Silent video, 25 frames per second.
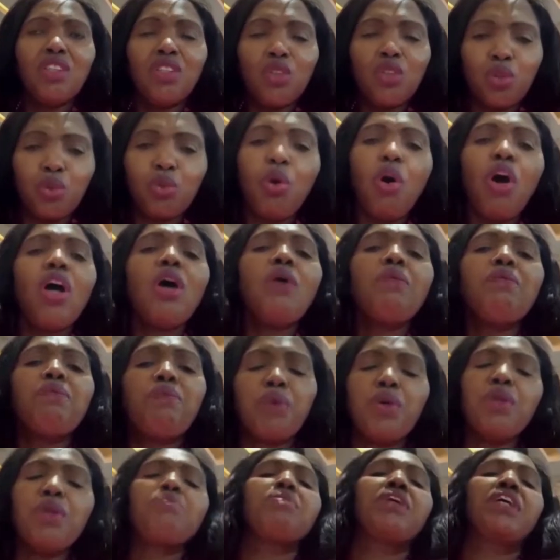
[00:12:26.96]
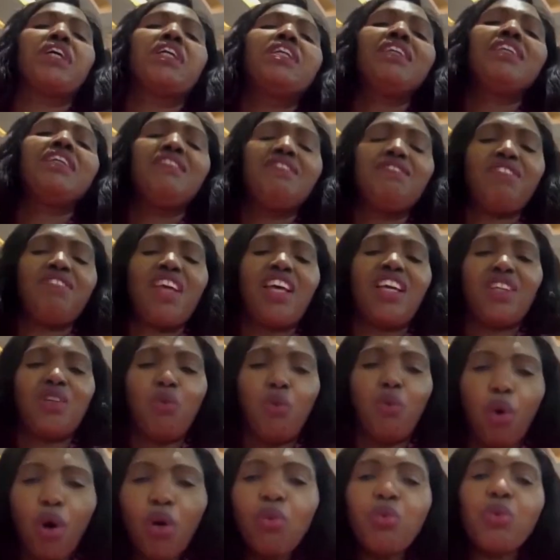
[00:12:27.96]
help women and
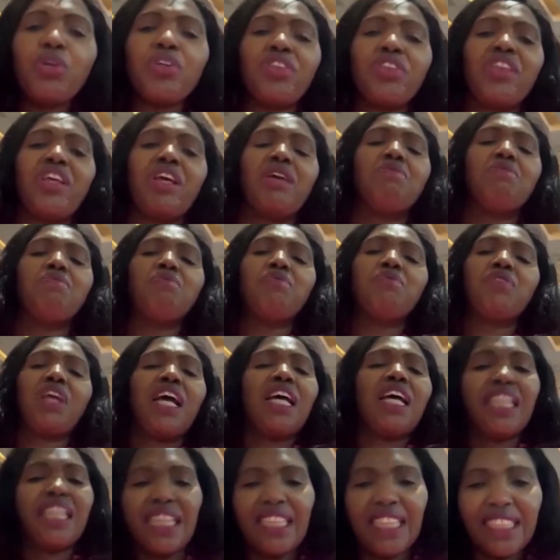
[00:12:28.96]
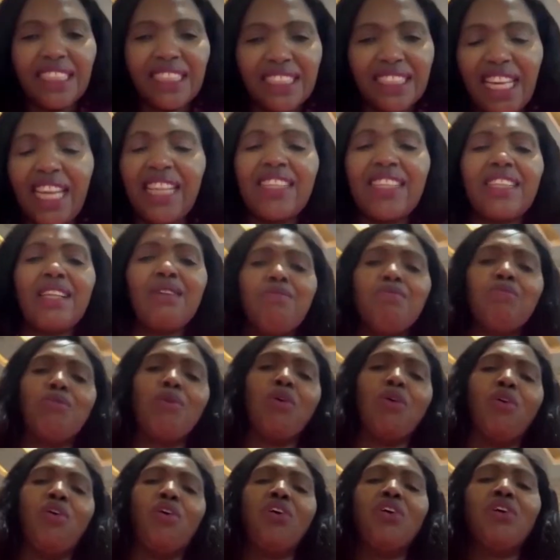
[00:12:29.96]
work with them and understand them
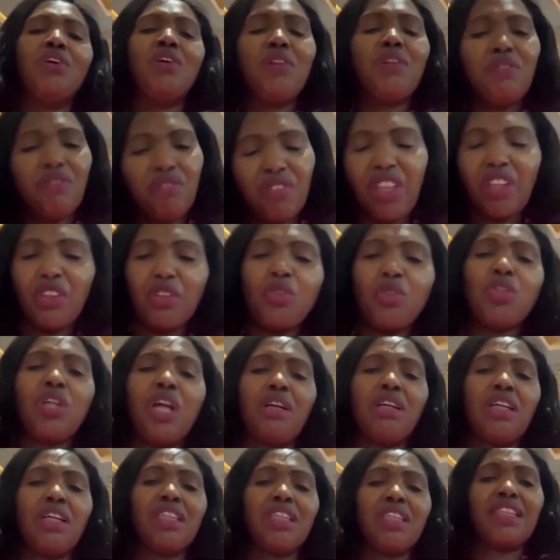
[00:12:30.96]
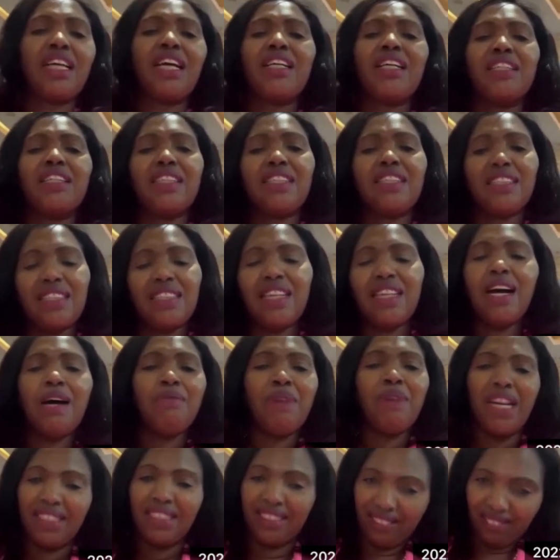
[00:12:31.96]
more than you would understand a
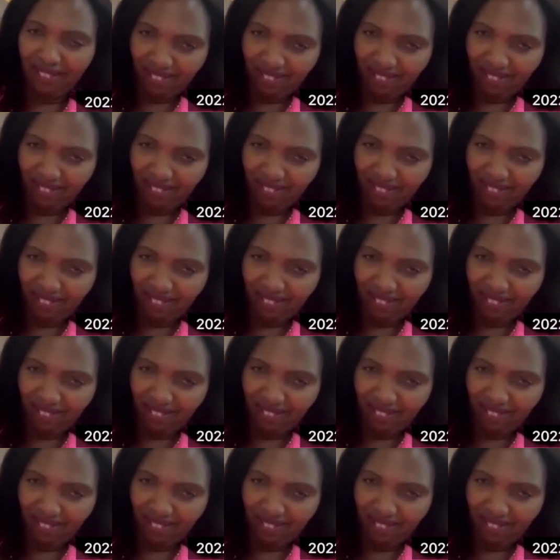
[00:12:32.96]
man.